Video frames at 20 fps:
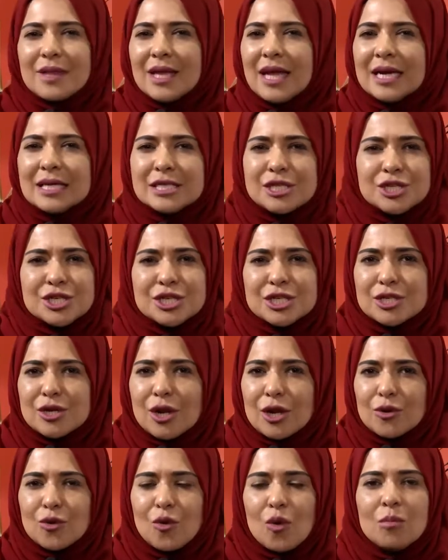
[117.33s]
It's just
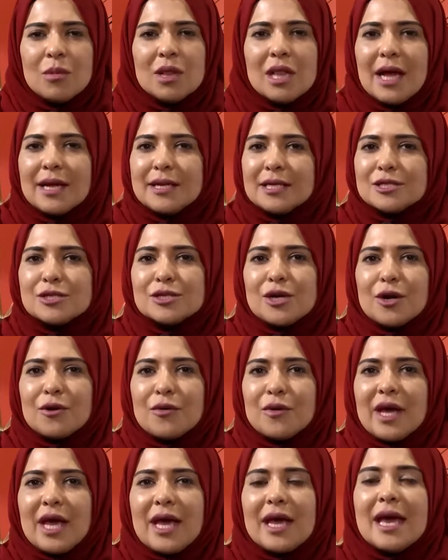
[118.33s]
not normal and it's not
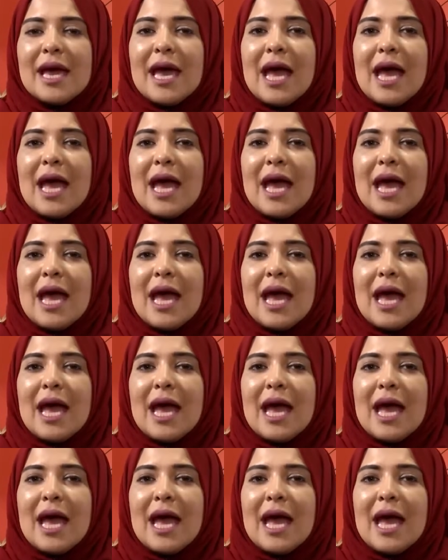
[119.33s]
okay.